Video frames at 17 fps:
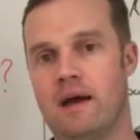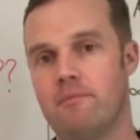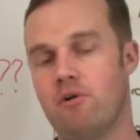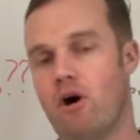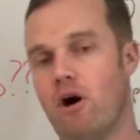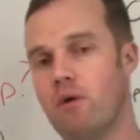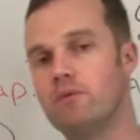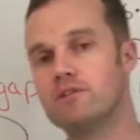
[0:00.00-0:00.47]

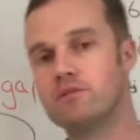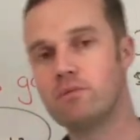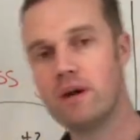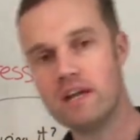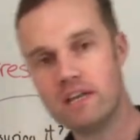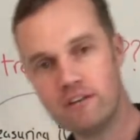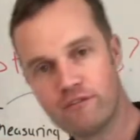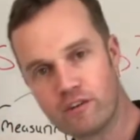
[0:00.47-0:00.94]
Always
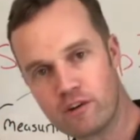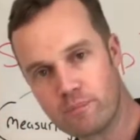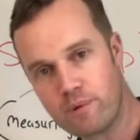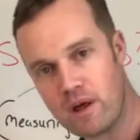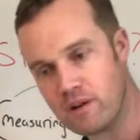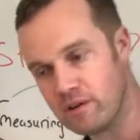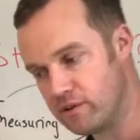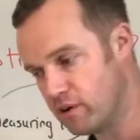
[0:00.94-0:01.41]
waiting for the
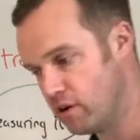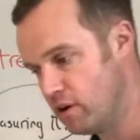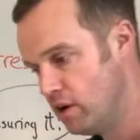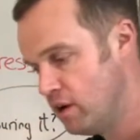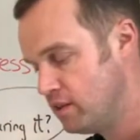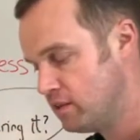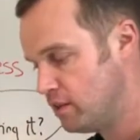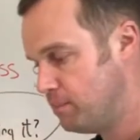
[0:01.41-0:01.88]
predator.
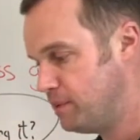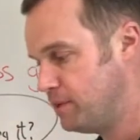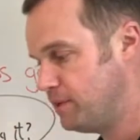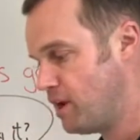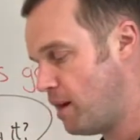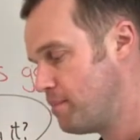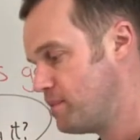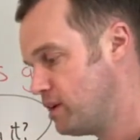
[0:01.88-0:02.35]
There'll be
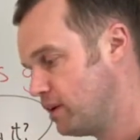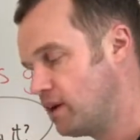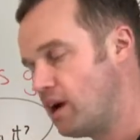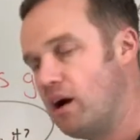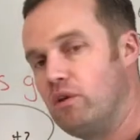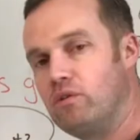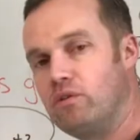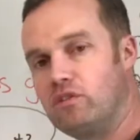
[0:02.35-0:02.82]
dominant
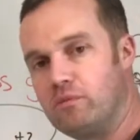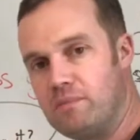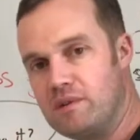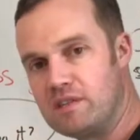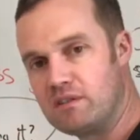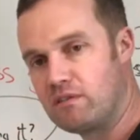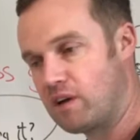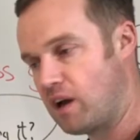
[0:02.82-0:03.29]
cows,
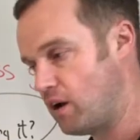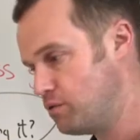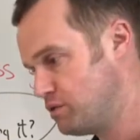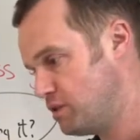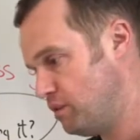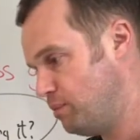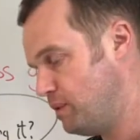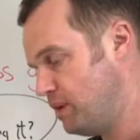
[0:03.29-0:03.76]
submissive
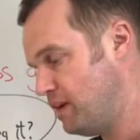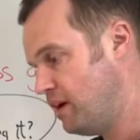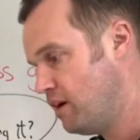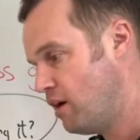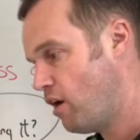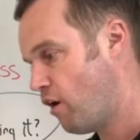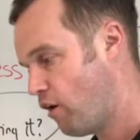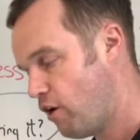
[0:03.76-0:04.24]
cows. There'll be
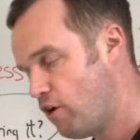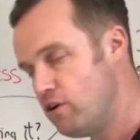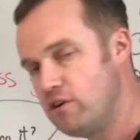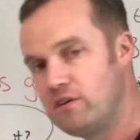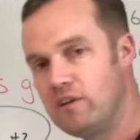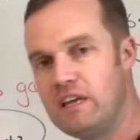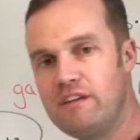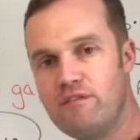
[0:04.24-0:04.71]

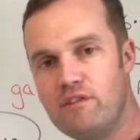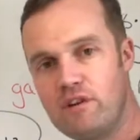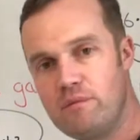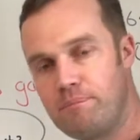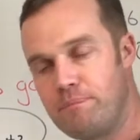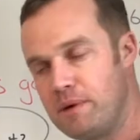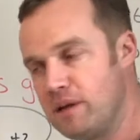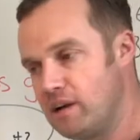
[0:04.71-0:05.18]
herds, even
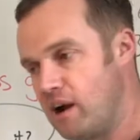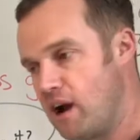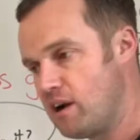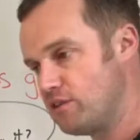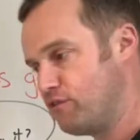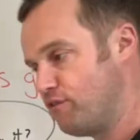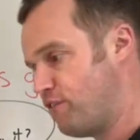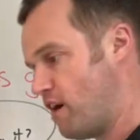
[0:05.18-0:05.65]
in big,
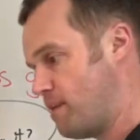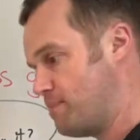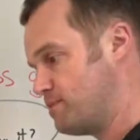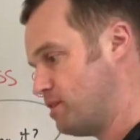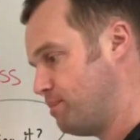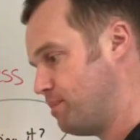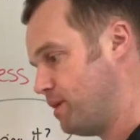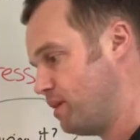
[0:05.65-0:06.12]
larger farms,
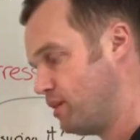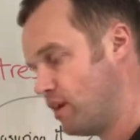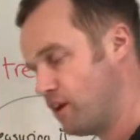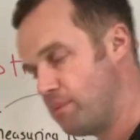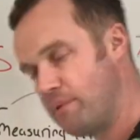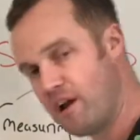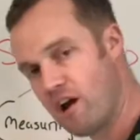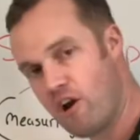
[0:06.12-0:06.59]
they
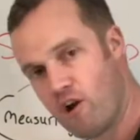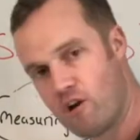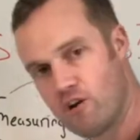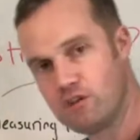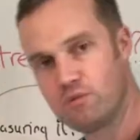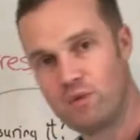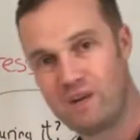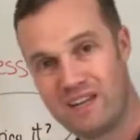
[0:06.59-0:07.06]
can be
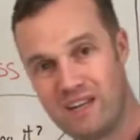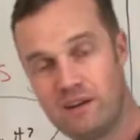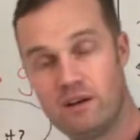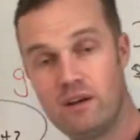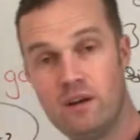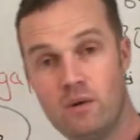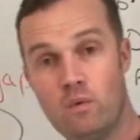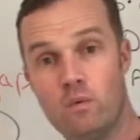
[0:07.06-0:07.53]
herds
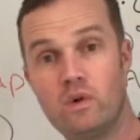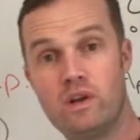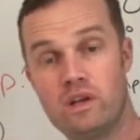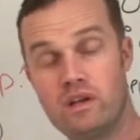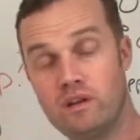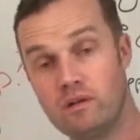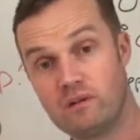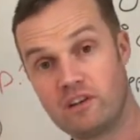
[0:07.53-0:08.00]
within
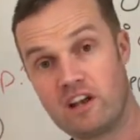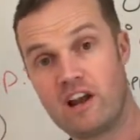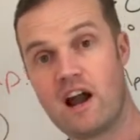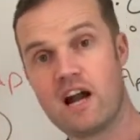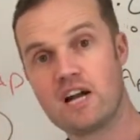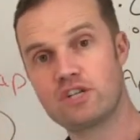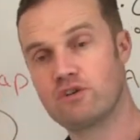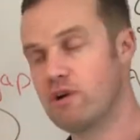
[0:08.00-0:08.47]
the
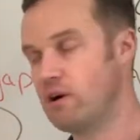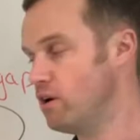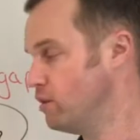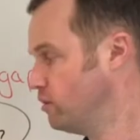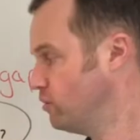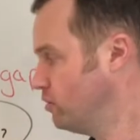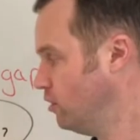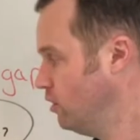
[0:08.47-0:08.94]
larger
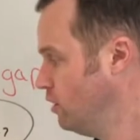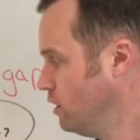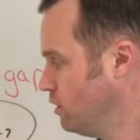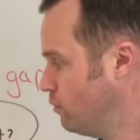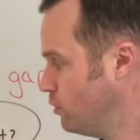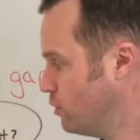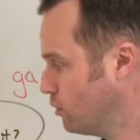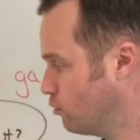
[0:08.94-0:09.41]
herd, so
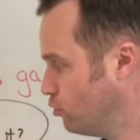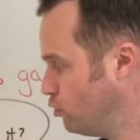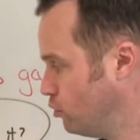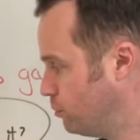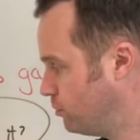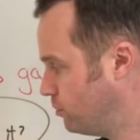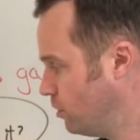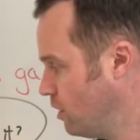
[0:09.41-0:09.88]
with
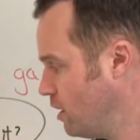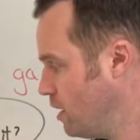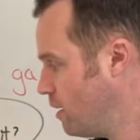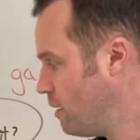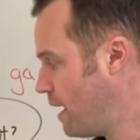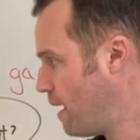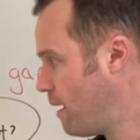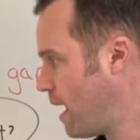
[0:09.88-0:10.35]
groups.
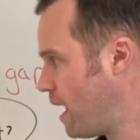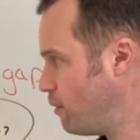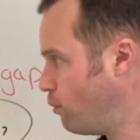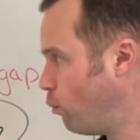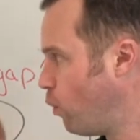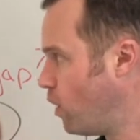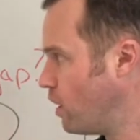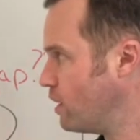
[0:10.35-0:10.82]

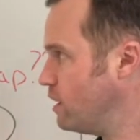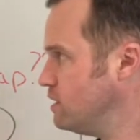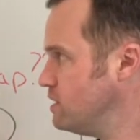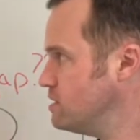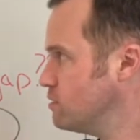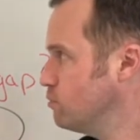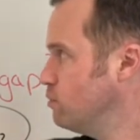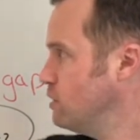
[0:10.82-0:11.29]
And
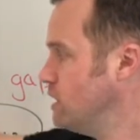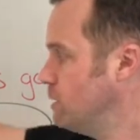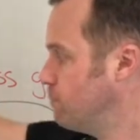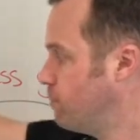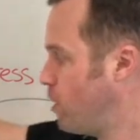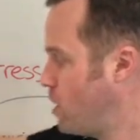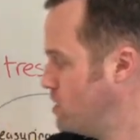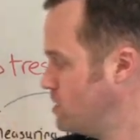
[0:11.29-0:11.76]
these are really
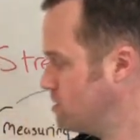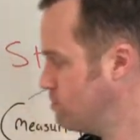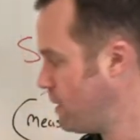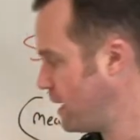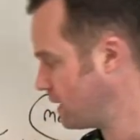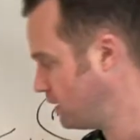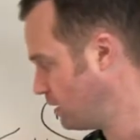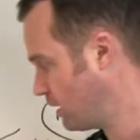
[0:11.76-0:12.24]
important. This is
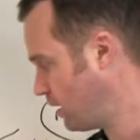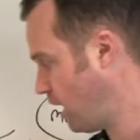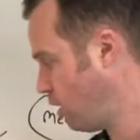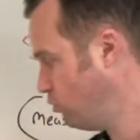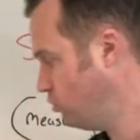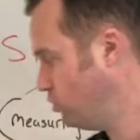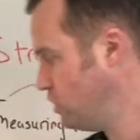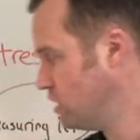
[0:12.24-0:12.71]
back to the
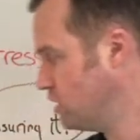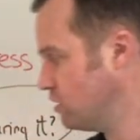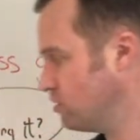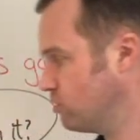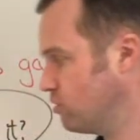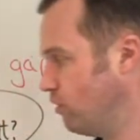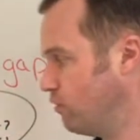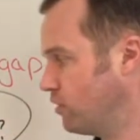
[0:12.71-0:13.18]
cow signal
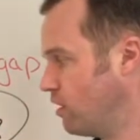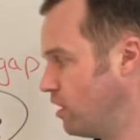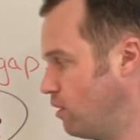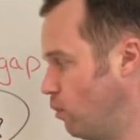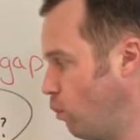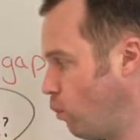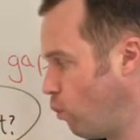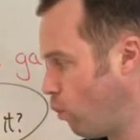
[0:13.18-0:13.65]
stuff
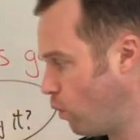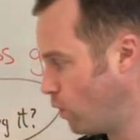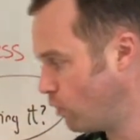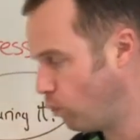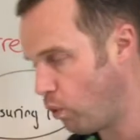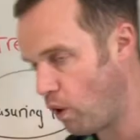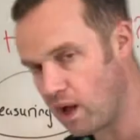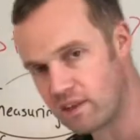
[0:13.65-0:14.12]
again.
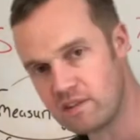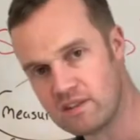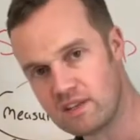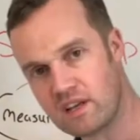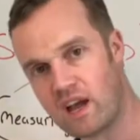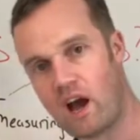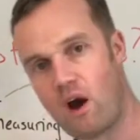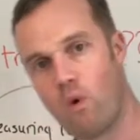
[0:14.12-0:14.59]
What does
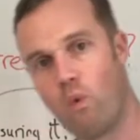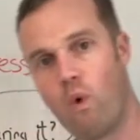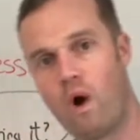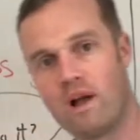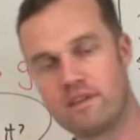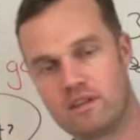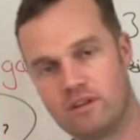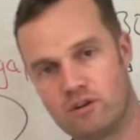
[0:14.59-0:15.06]
a cow
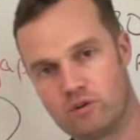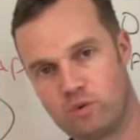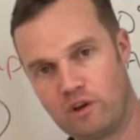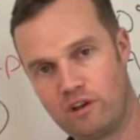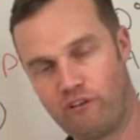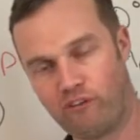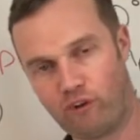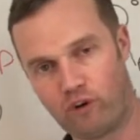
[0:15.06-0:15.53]
want in her
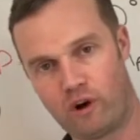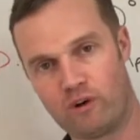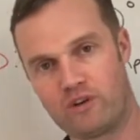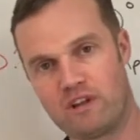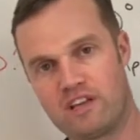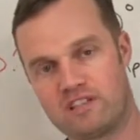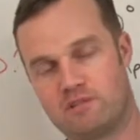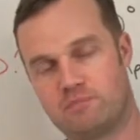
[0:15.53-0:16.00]
24-hour
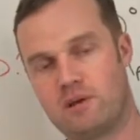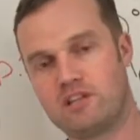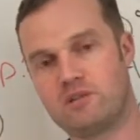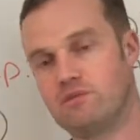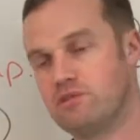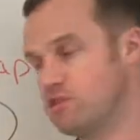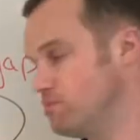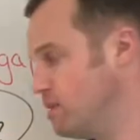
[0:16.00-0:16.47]
days,
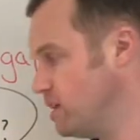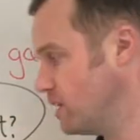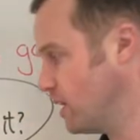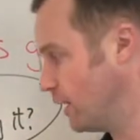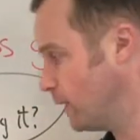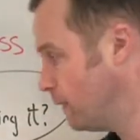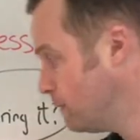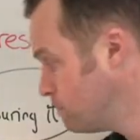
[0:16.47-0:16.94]
especially when she's
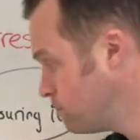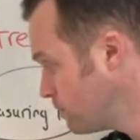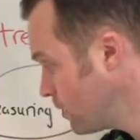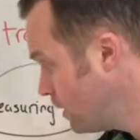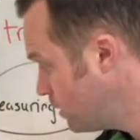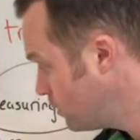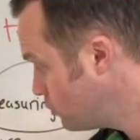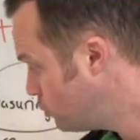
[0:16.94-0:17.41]
milking?
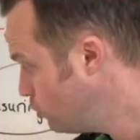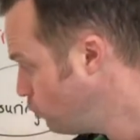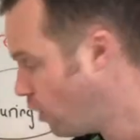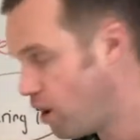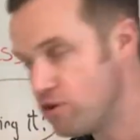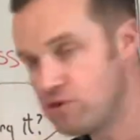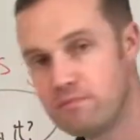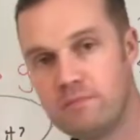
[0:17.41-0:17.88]
2
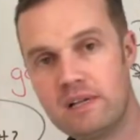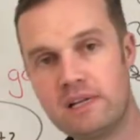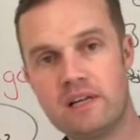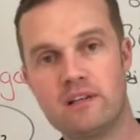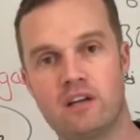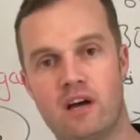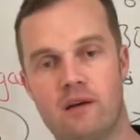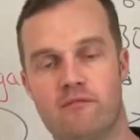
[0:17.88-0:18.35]
hours of
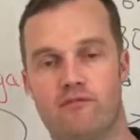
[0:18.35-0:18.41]
milking time.